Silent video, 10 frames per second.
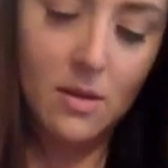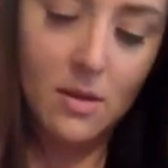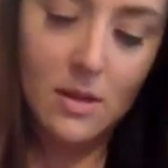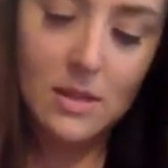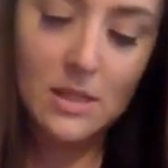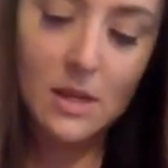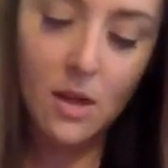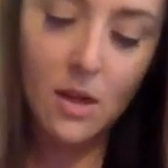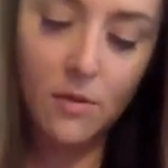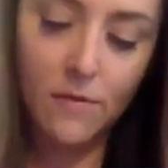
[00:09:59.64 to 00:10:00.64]
This is
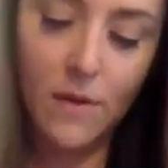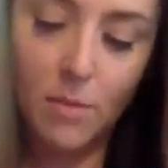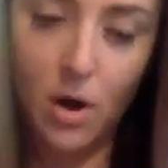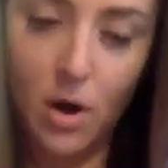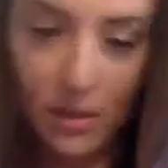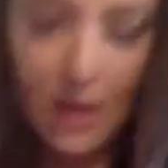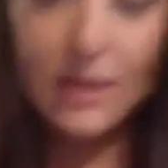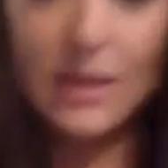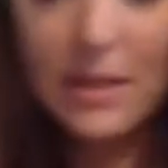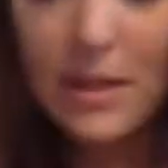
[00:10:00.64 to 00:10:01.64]
another fun part that
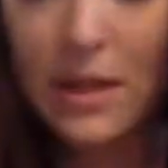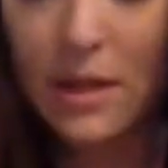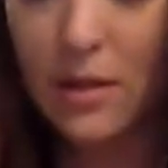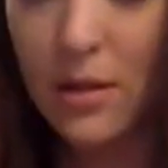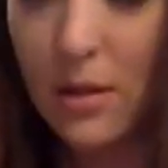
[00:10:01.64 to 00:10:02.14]
kids can